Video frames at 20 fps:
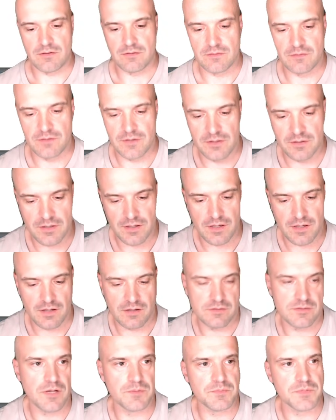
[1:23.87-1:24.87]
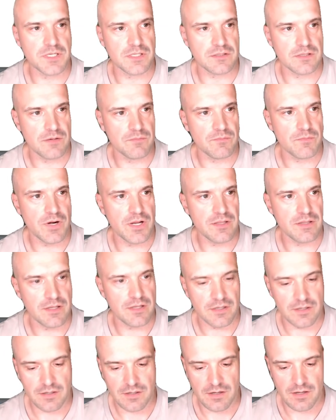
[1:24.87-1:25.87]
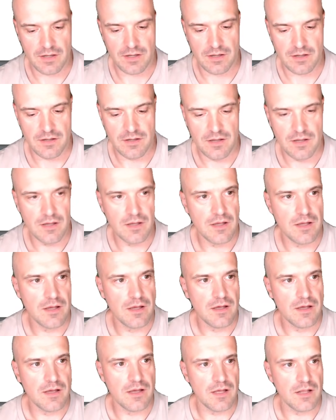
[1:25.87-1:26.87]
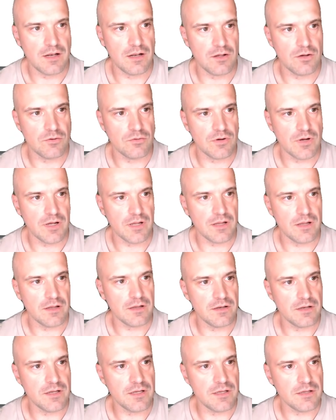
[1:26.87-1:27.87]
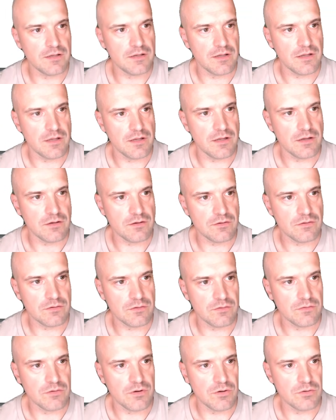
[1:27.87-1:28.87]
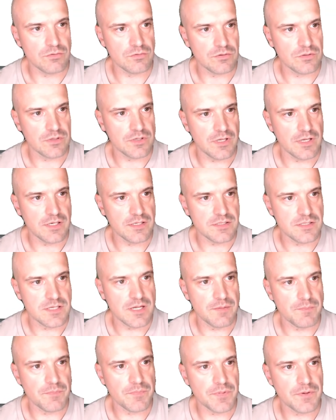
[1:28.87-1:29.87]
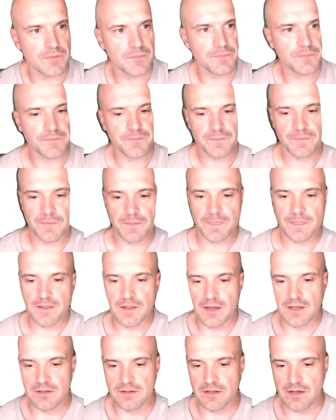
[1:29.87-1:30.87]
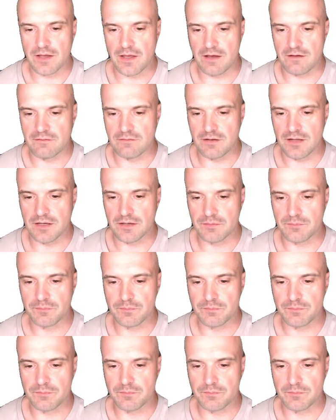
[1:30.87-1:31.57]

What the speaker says: in the subject I'm writing, hello, I need a quote ASAP. And I have like